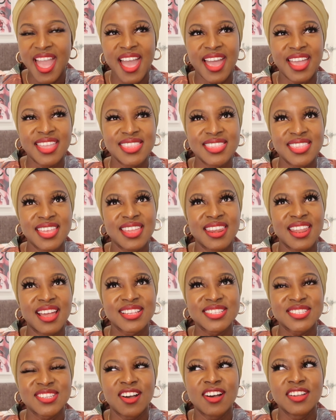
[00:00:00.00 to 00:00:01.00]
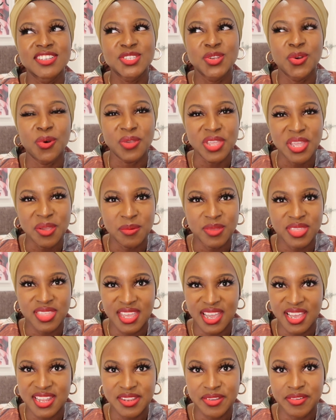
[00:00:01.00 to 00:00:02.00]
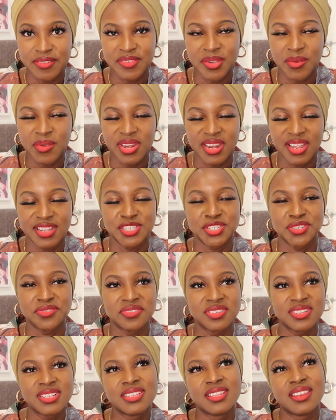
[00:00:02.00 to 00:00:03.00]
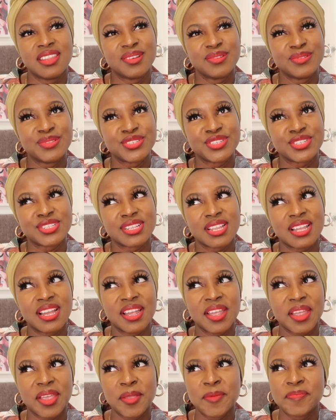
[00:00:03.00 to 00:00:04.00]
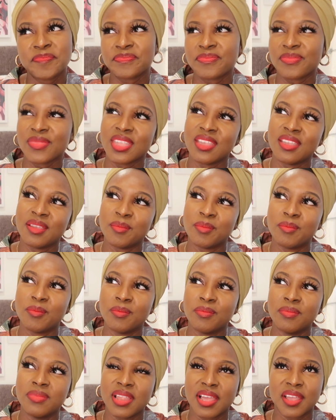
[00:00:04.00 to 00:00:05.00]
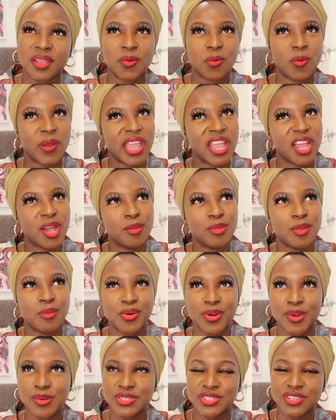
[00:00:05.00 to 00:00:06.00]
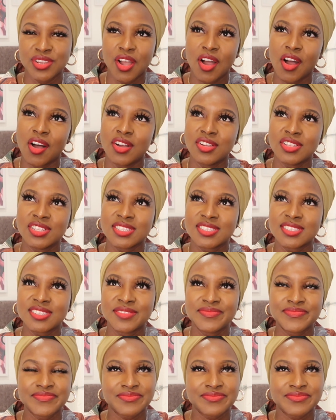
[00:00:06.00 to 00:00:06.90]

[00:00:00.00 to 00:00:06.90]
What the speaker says: And then I started toying with the idea of going natural, and I was just like weighing up the pros and cons.